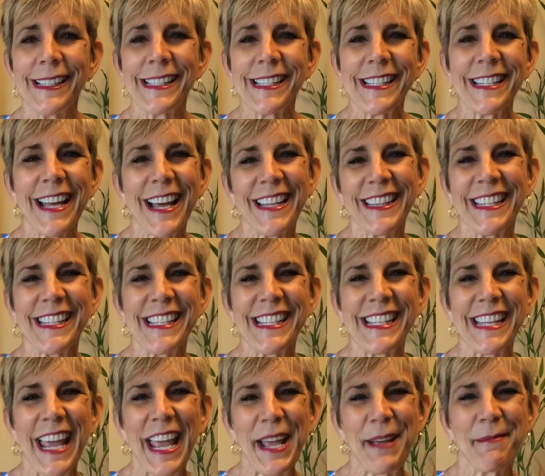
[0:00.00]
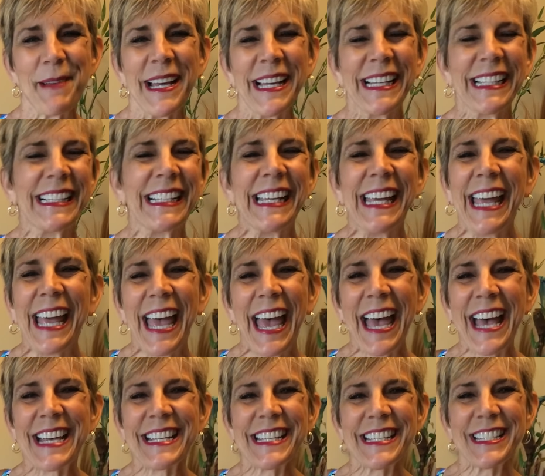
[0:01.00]
It's not the same
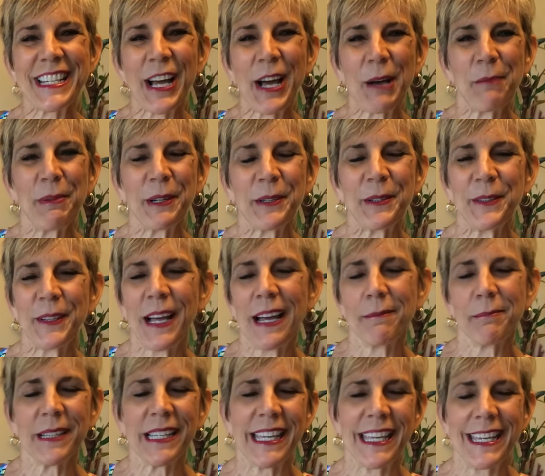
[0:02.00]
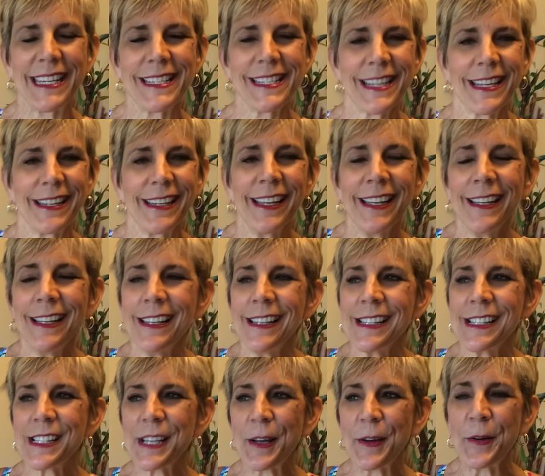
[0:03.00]
as a topical application.
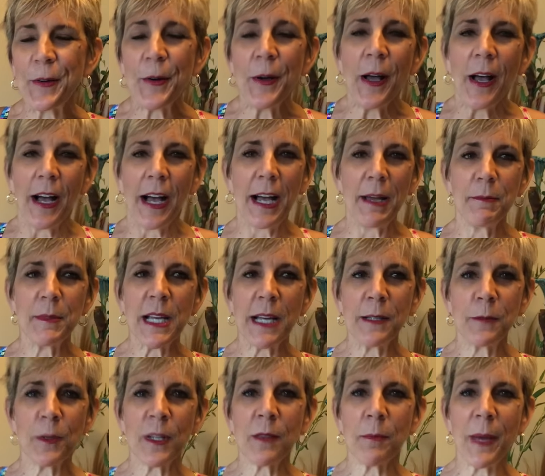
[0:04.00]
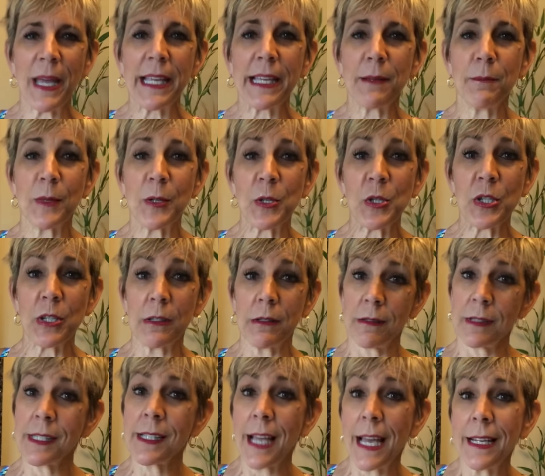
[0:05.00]
So I'm done with my commercial.
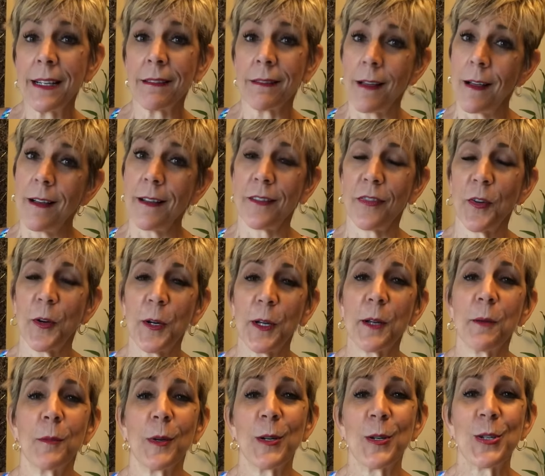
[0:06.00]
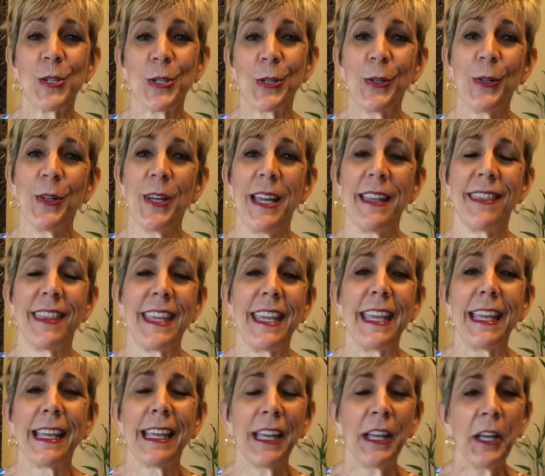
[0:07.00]
It's kind of long for a commercial, I
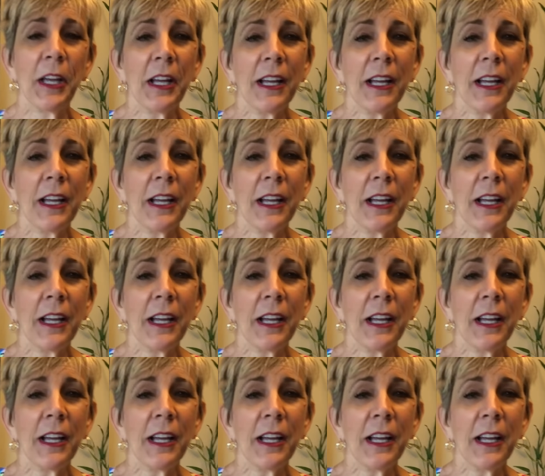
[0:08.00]
think.